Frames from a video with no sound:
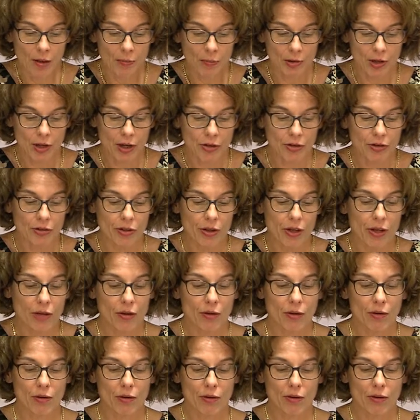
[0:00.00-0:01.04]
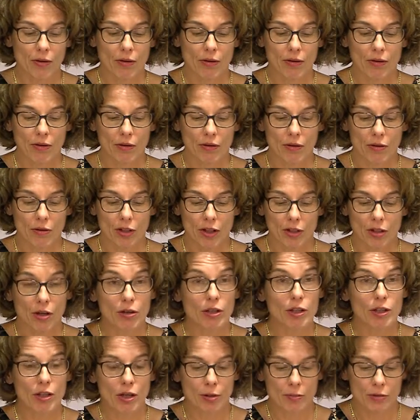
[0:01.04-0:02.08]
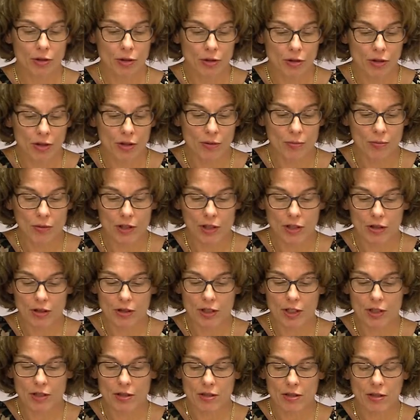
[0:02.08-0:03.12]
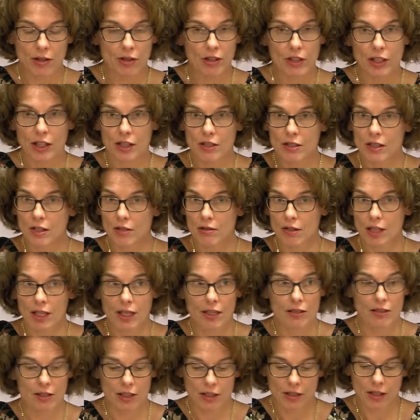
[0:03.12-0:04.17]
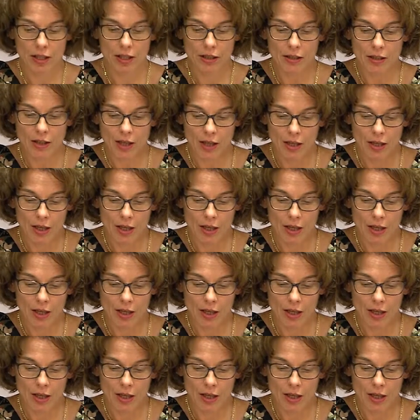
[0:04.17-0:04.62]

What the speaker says: but also you did Holy Communion, because that's all the kids in your class did that.